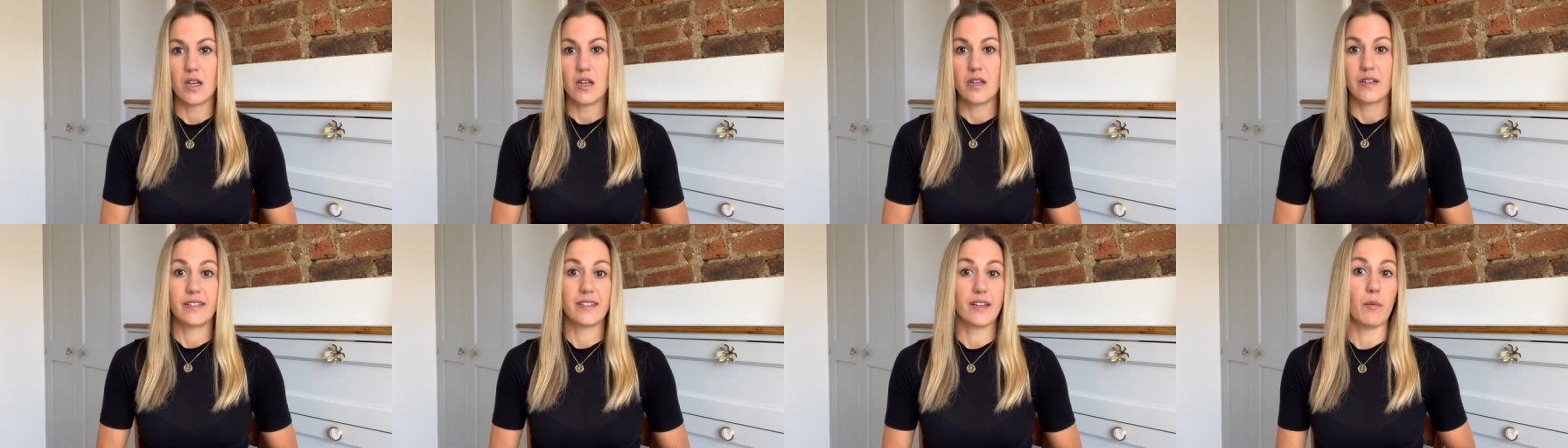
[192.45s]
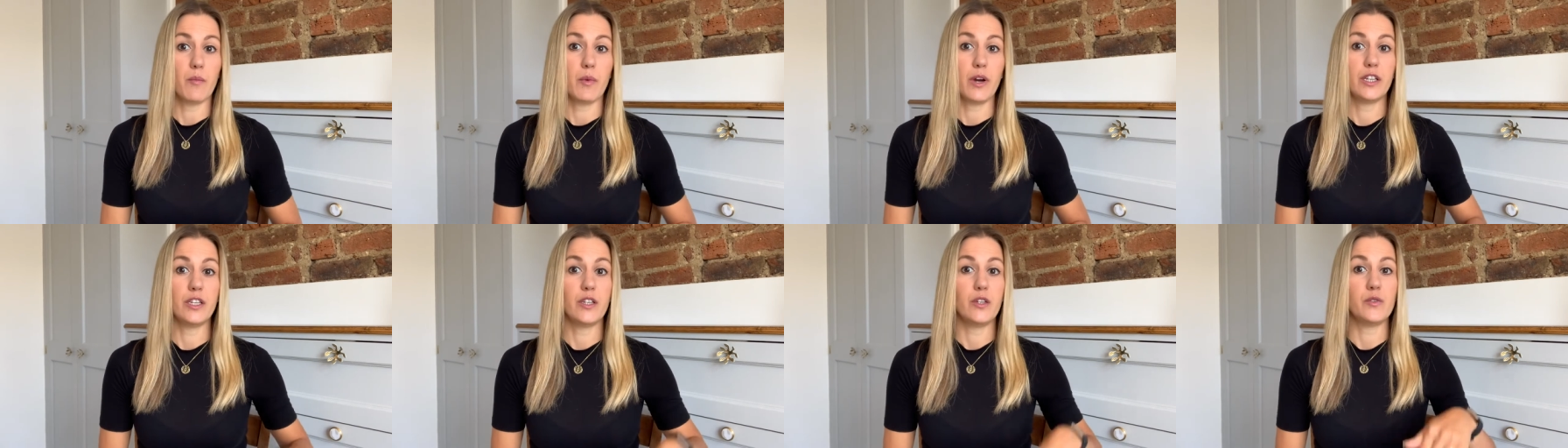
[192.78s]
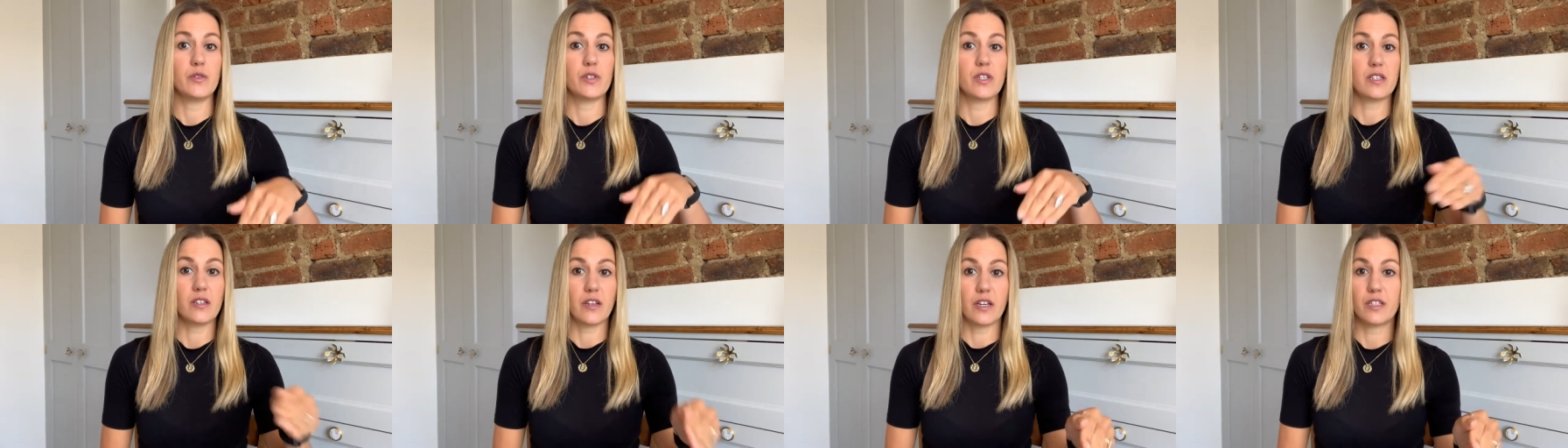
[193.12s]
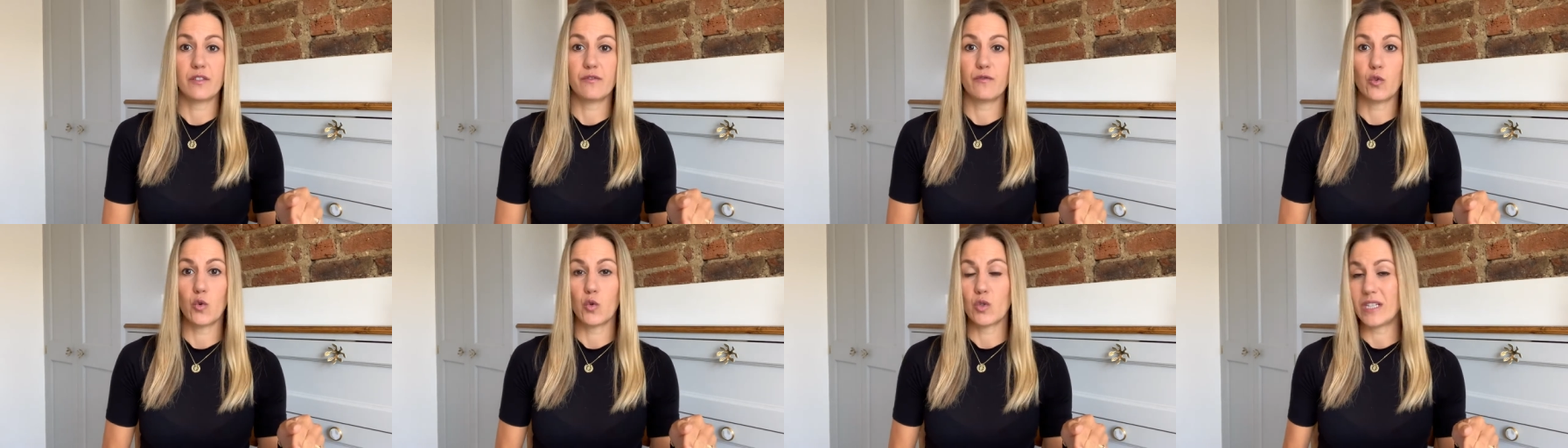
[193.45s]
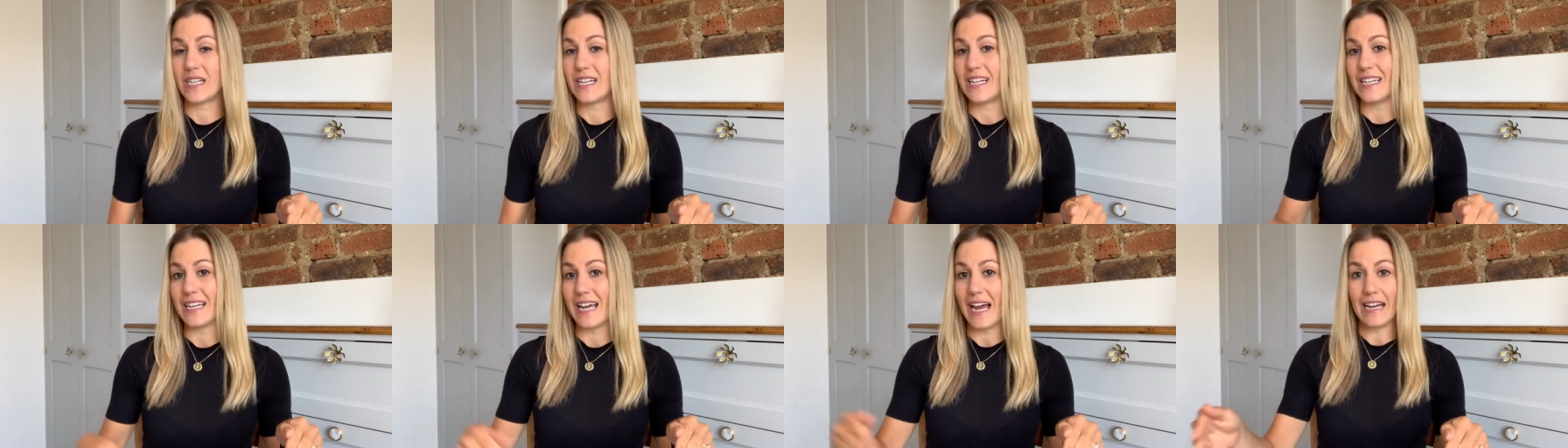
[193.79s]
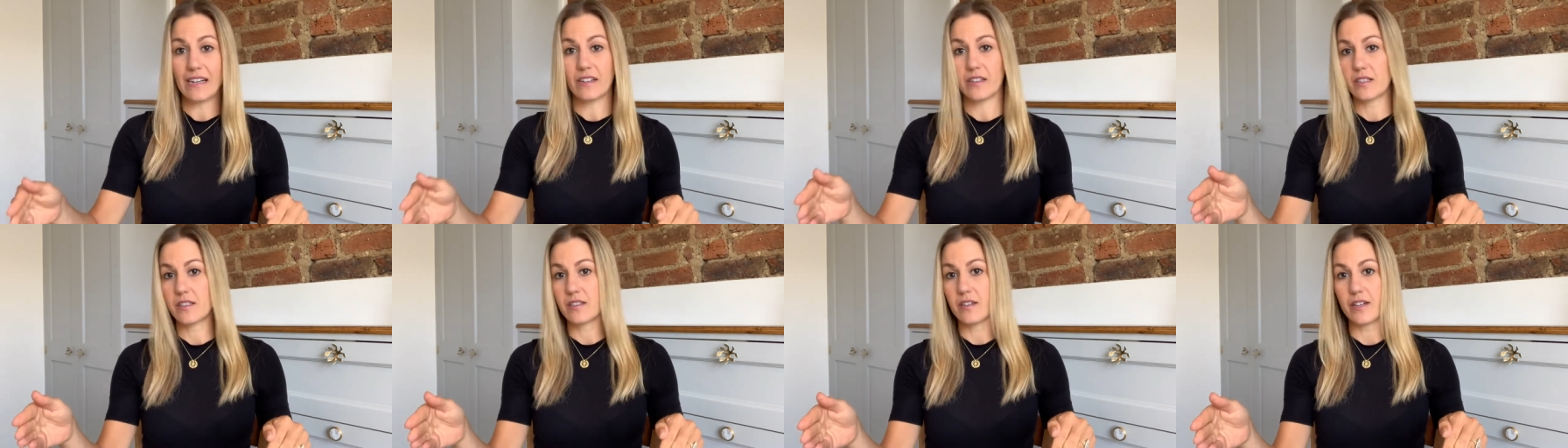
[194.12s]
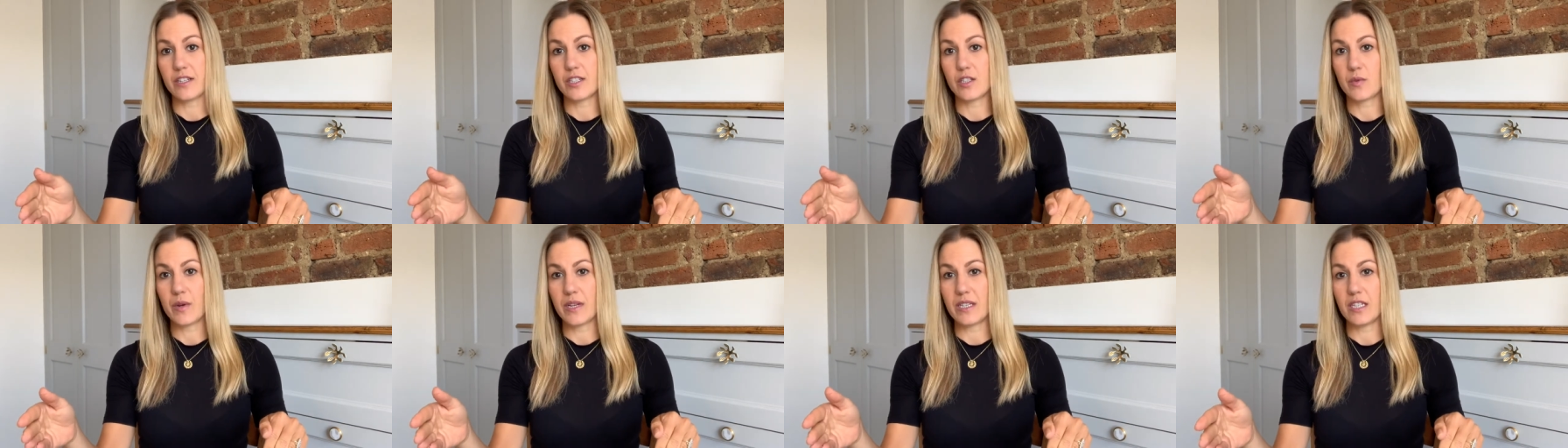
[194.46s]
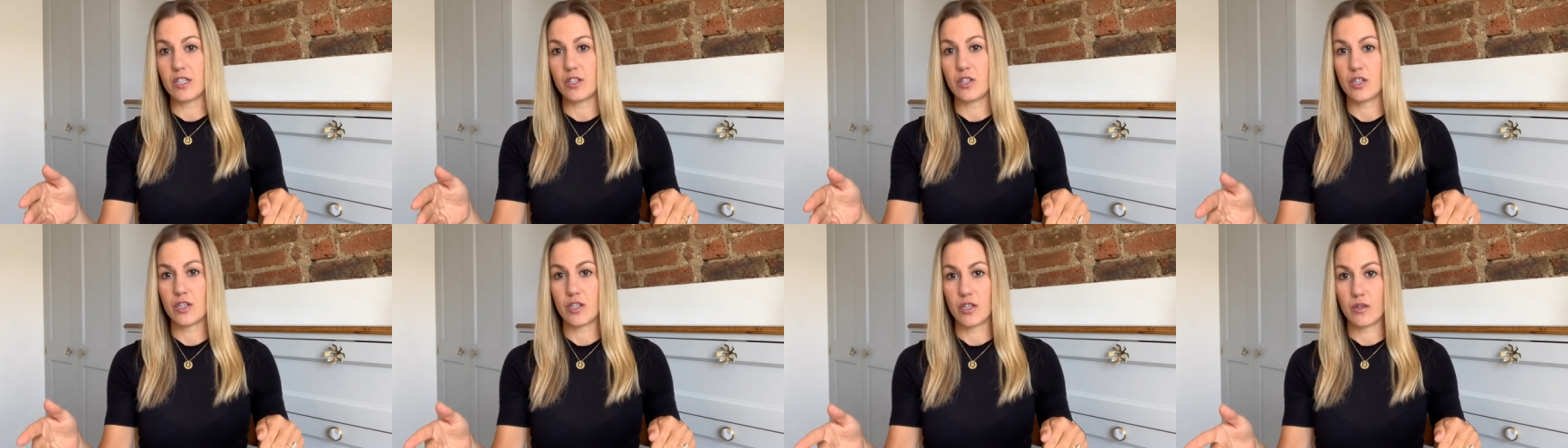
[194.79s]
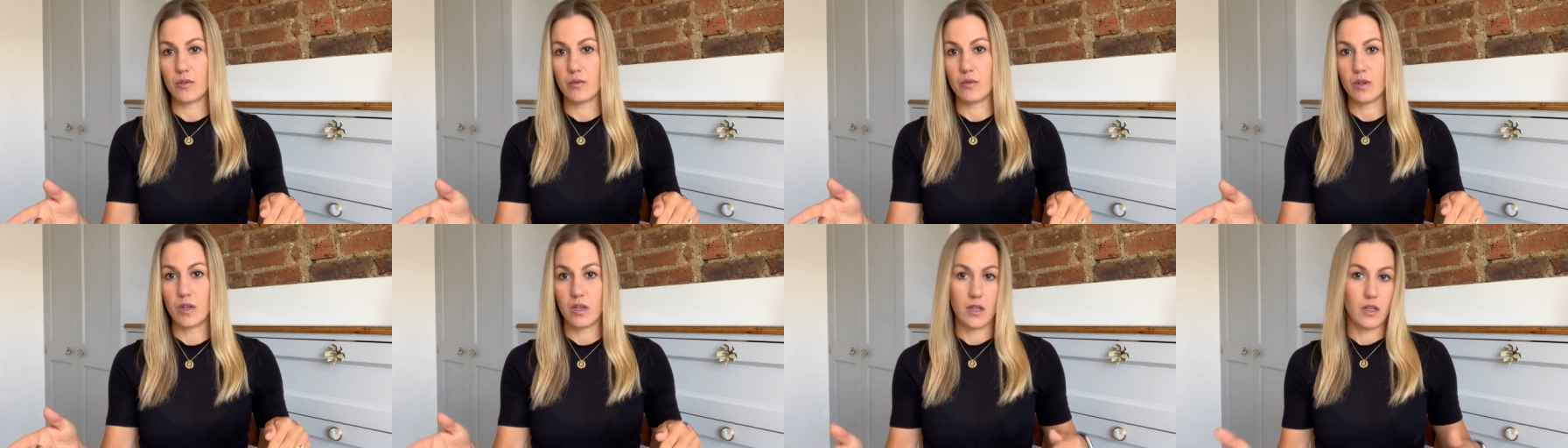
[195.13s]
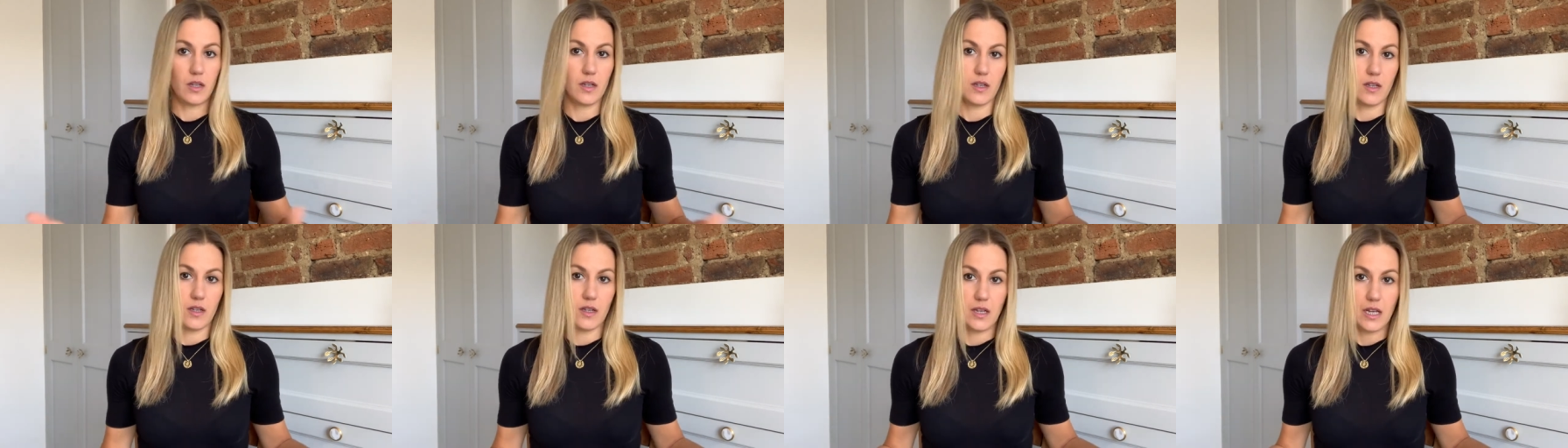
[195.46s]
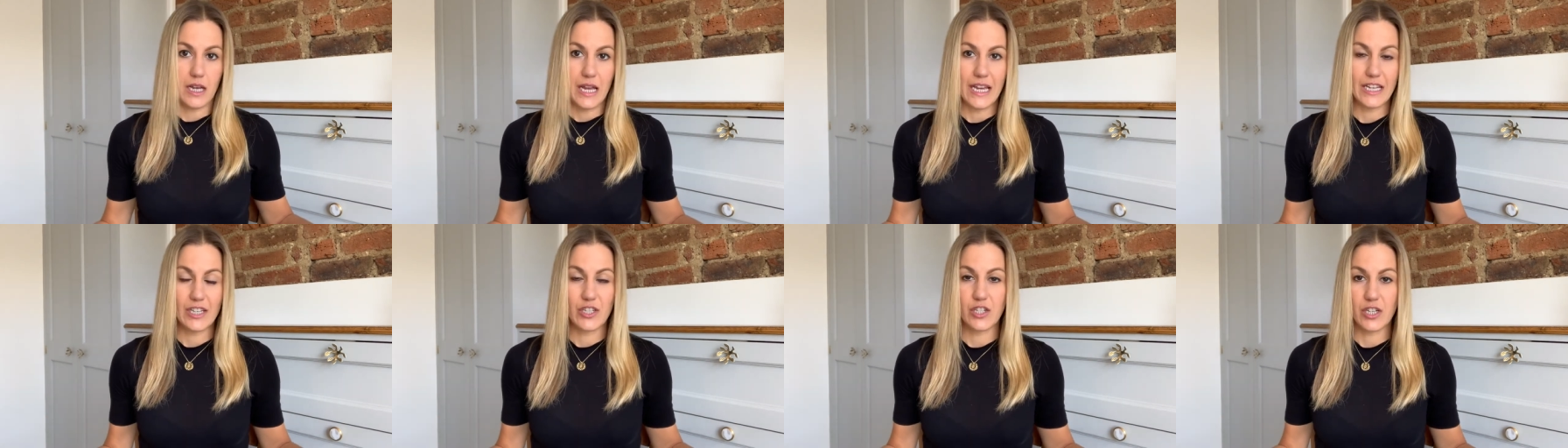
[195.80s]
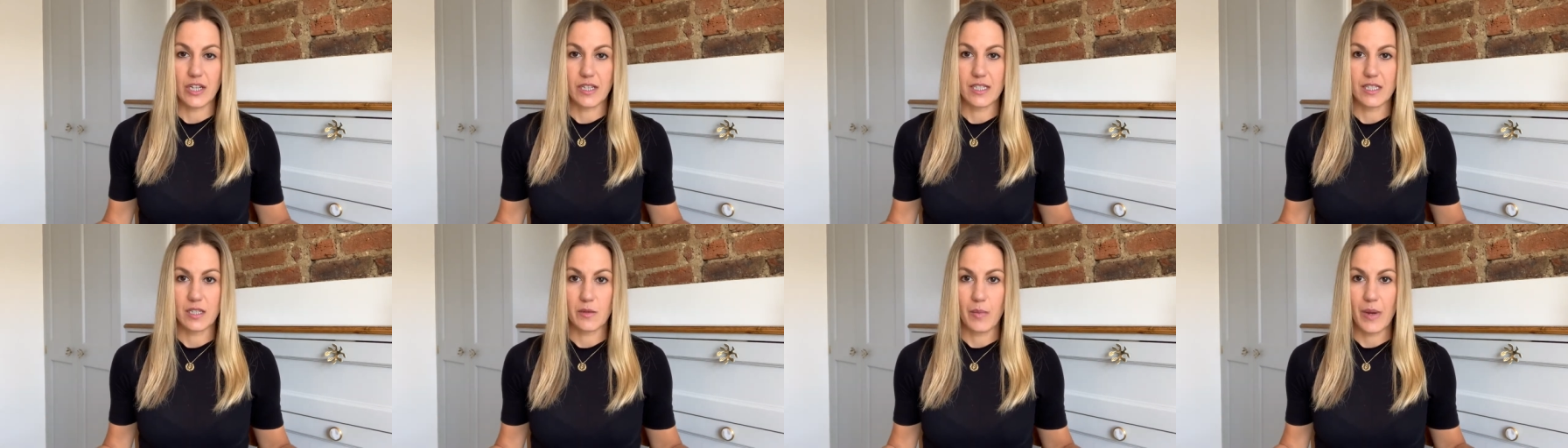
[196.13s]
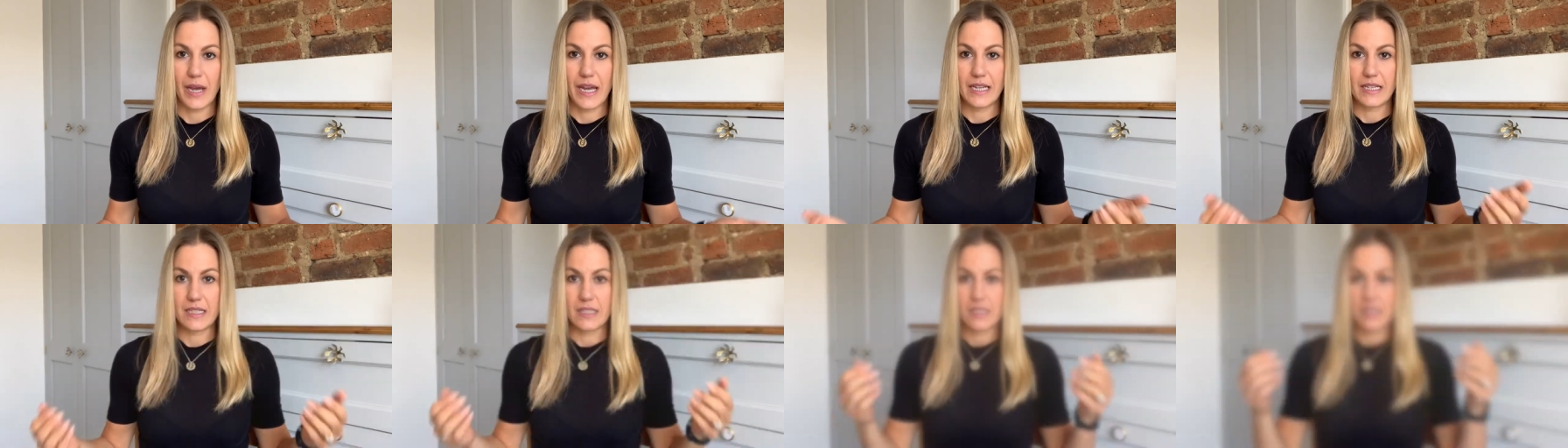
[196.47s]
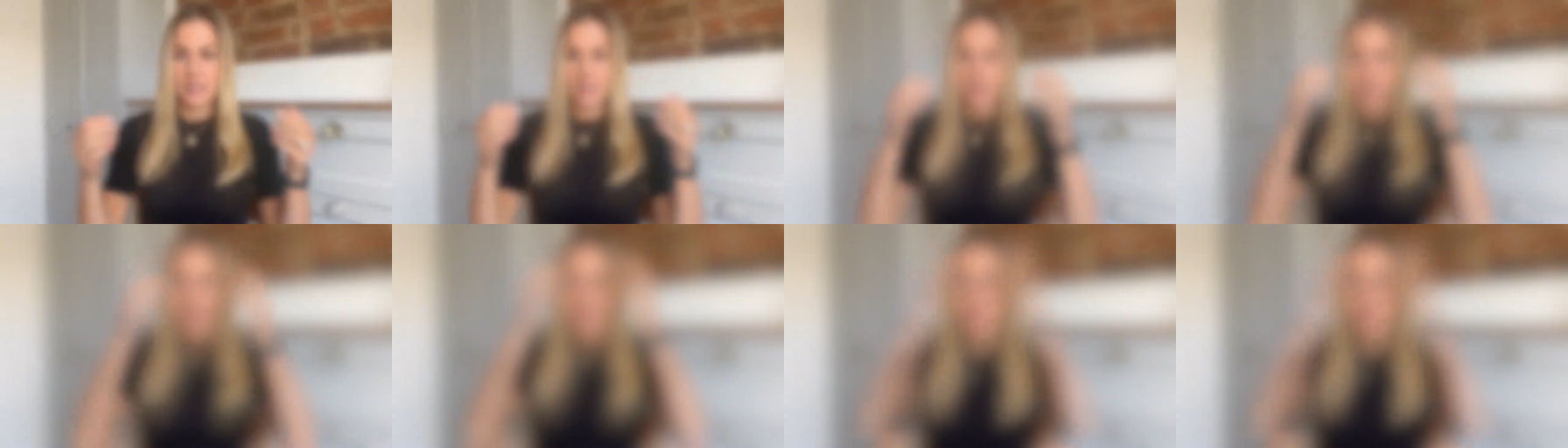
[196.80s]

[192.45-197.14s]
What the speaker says: some might use a size 14 and a size 22. It just depends.